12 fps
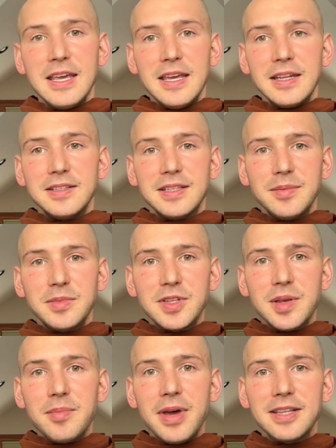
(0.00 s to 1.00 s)
it seems
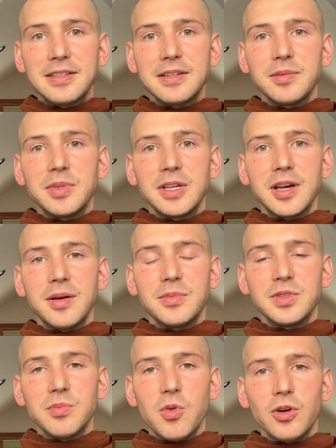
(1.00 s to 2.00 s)
the metta
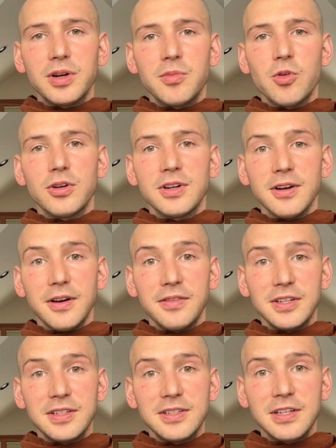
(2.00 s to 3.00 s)
becomes more and more of
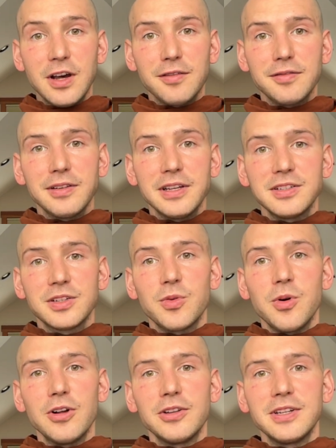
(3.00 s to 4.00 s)
a selfless
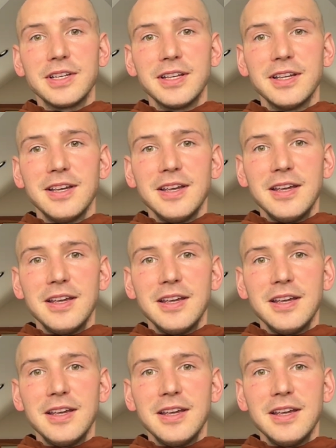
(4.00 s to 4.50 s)
quality.